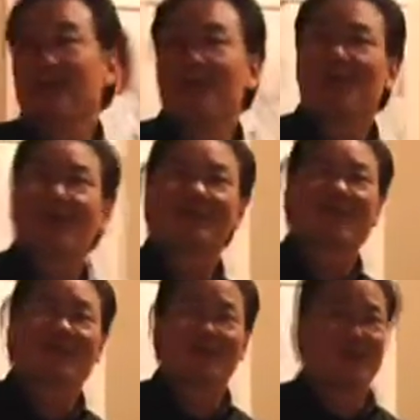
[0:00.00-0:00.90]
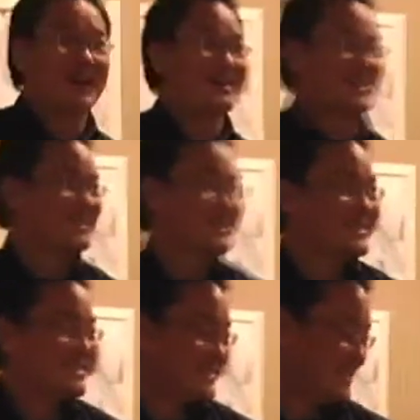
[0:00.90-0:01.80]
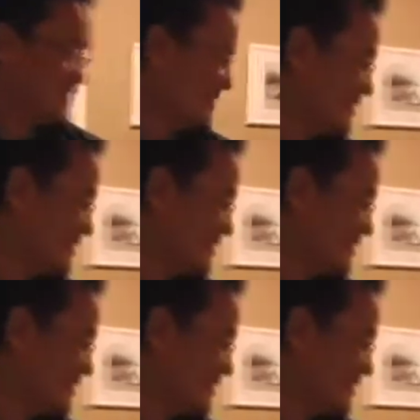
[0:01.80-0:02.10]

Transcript: when you're the boss, you have to do that. That's the way it goes.